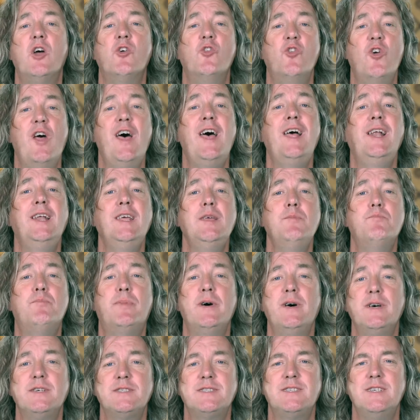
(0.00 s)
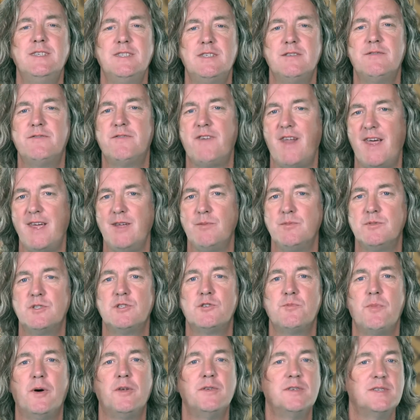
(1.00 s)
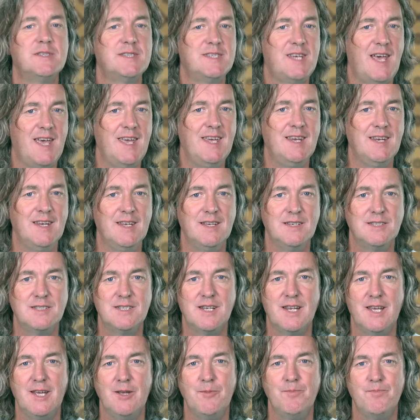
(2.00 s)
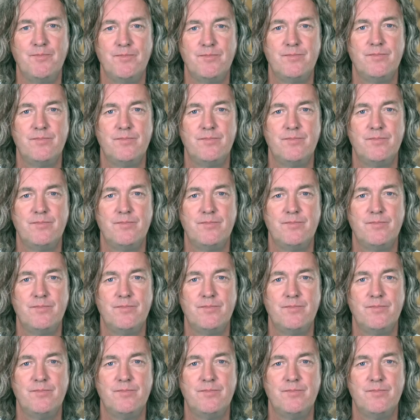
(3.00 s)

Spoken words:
rarely burst into flame spontaneously.